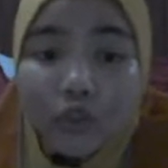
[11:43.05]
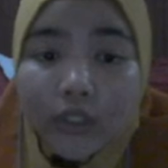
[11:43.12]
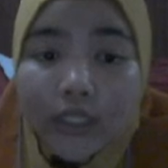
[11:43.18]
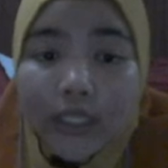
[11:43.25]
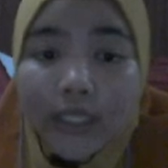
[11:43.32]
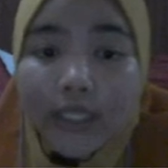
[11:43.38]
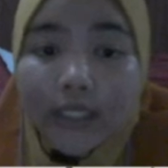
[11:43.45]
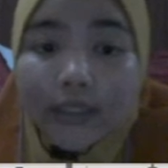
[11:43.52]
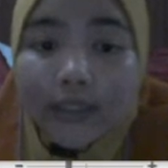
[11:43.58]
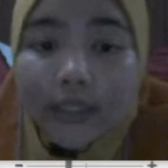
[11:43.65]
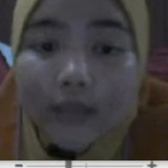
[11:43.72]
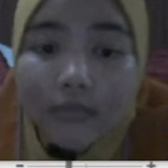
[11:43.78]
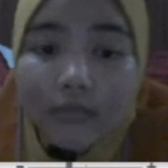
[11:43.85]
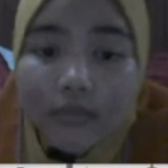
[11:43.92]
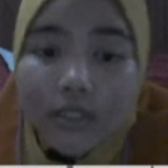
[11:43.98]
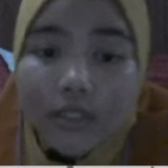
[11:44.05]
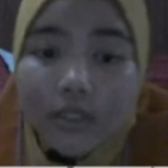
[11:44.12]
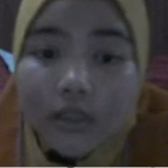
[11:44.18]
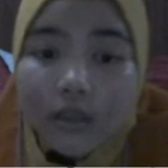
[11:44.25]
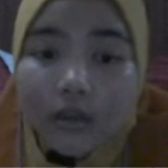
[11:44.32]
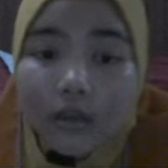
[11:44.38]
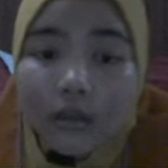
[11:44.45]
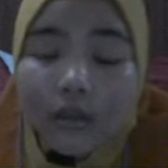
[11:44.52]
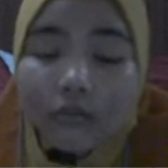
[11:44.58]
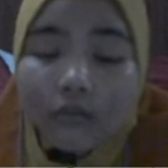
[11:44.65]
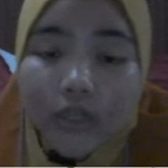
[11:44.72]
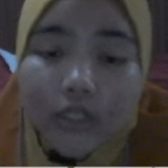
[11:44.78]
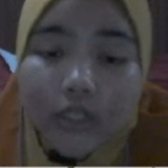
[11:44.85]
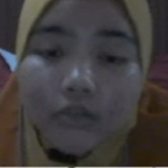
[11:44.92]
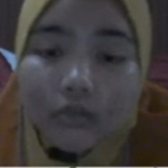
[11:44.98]
3 times
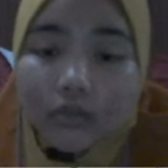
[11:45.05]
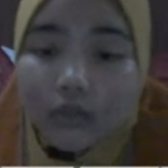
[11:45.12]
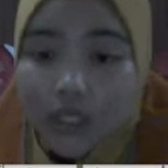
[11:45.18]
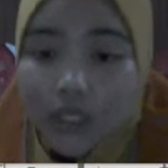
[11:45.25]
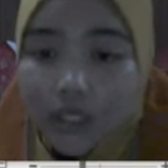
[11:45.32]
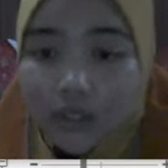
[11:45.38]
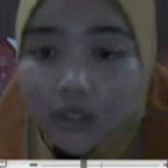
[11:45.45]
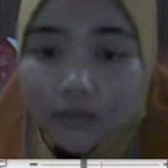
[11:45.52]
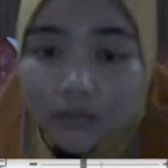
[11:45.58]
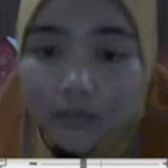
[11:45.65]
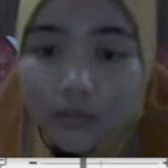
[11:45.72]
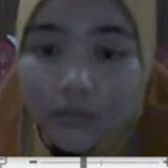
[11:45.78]
phase voltage.